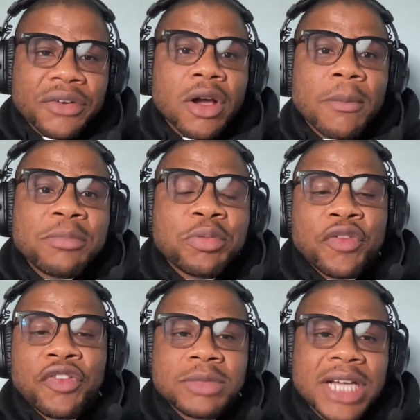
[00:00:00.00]
recommend people
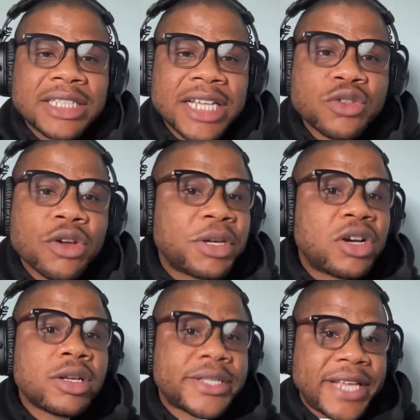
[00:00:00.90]
from their network,
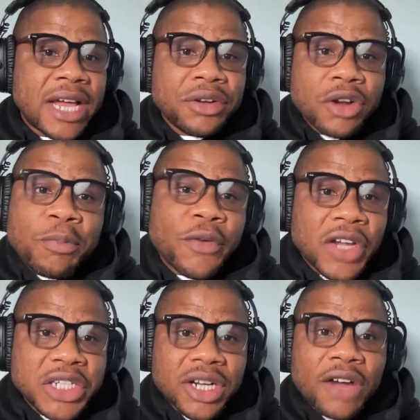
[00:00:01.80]
because they are not
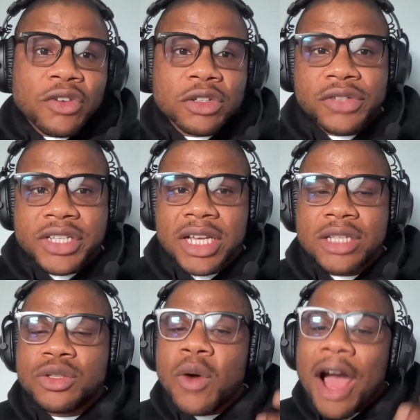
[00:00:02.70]
professional
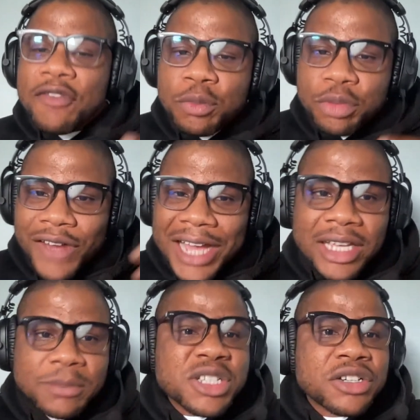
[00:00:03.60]
fundraisers, you have to provide
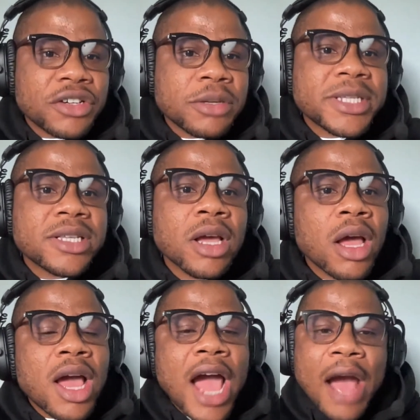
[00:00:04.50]
them scripts
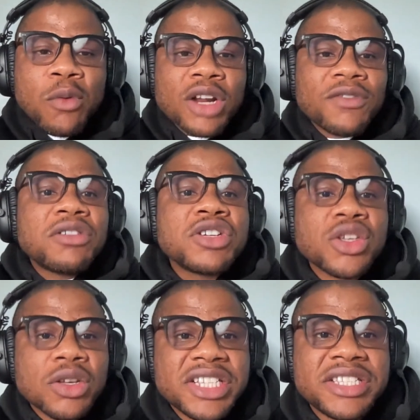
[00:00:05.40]
and whatever
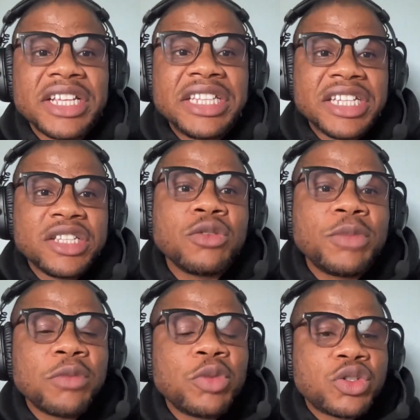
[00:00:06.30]
resources they need to
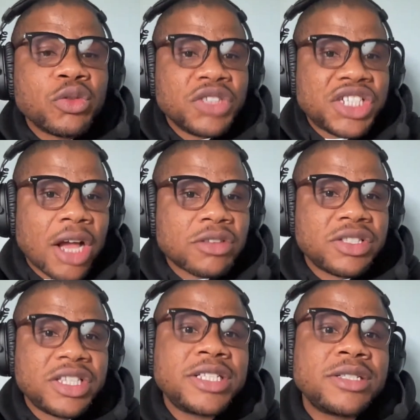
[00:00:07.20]
be able to reach out to
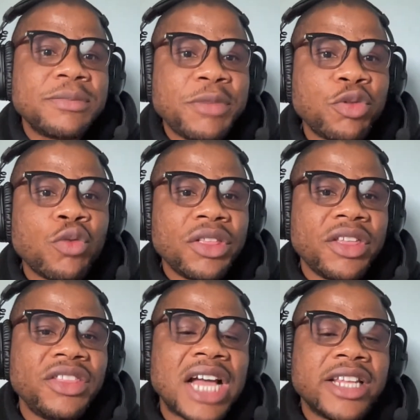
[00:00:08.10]
these people
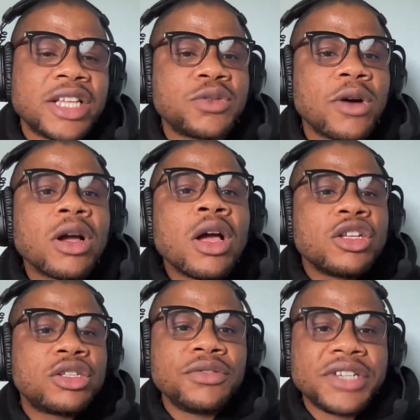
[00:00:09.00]
within their network
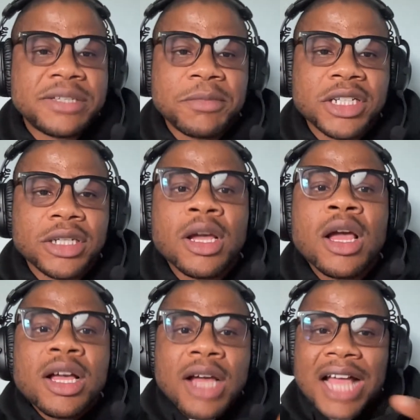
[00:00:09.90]
to raise money.
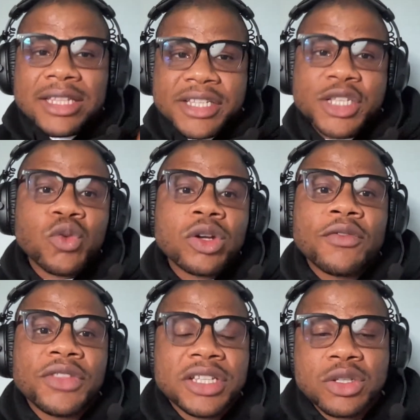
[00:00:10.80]
And this is one
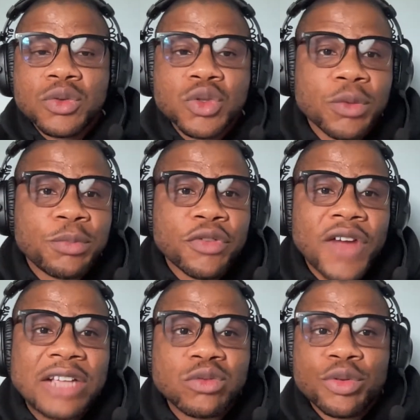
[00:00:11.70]
of the tools we
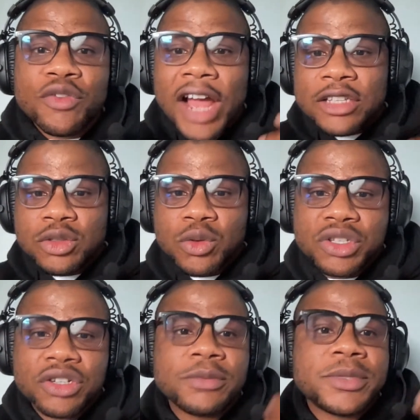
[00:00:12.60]
provide. We provide you those
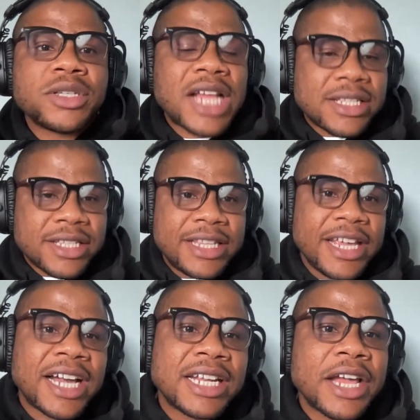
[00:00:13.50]
scripts so that they
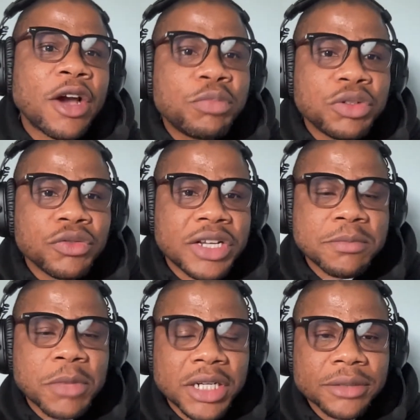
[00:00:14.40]
can help you raise
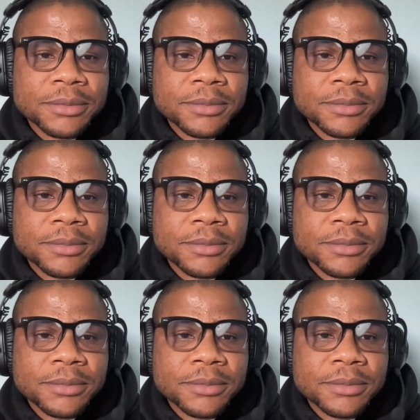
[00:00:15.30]
money.